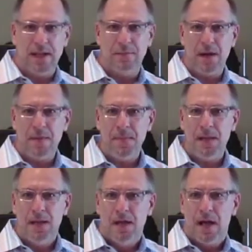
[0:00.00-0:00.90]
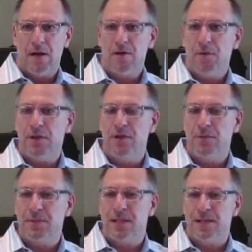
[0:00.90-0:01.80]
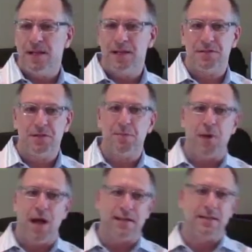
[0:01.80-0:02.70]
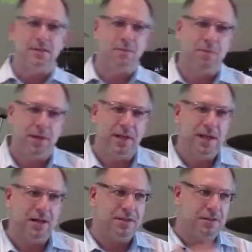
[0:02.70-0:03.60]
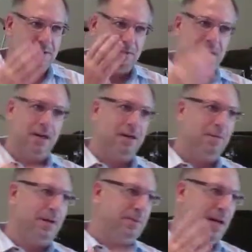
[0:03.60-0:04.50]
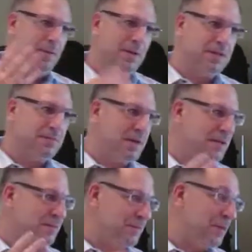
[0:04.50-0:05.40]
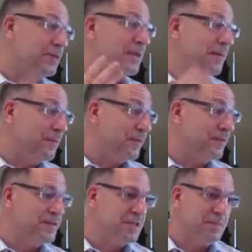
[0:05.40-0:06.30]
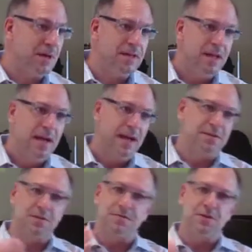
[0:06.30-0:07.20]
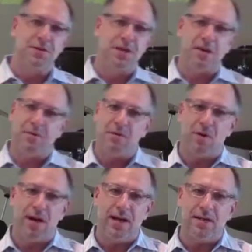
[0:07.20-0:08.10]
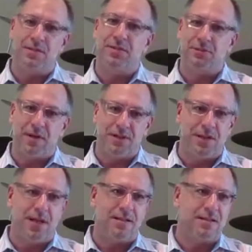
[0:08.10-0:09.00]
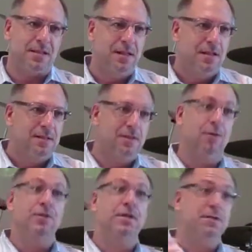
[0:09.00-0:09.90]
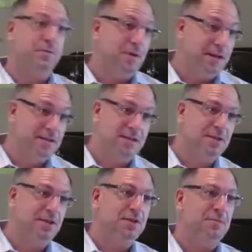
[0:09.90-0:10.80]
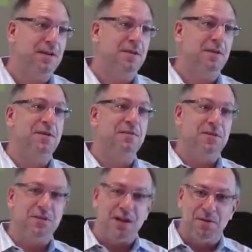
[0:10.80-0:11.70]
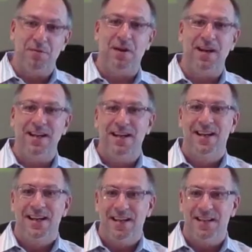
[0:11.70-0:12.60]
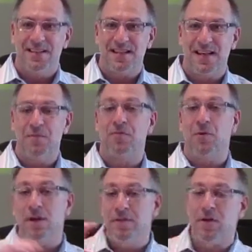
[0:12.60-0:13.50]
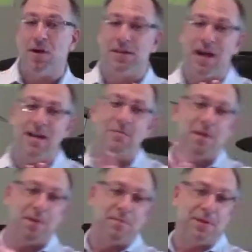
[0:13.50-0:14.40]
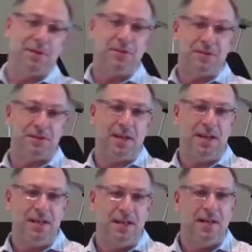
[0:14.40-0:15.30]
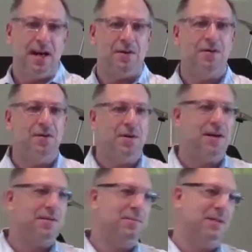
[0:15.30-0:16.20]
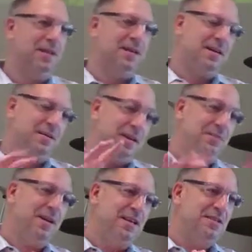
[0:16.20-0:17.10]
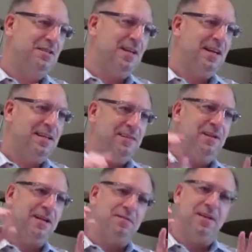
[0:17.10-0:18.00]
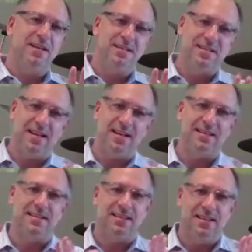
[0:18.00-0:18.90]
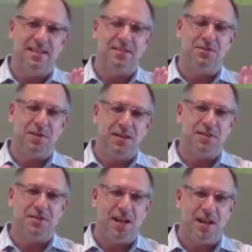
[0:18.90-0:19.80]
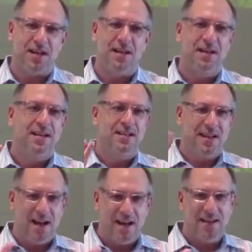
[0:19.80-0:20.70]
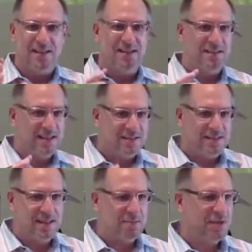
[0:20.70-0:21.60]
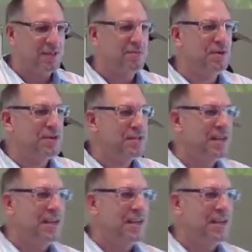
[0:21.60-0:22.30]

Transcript: Amen. I don't know about you, but Tina and I still practice where we get our we get our we get paid once a month. We're most times the first of the month, and so the first check we write, we still write checks the only check we write is to the church. But anyway, the first check we write is, and before I even go online and pay my bills, right? I'll go, I'll be uh, getting ready to do that. Even I get ready to send, I say, Tina, did you write the check? Yeah, because she has a checkbook in her purse.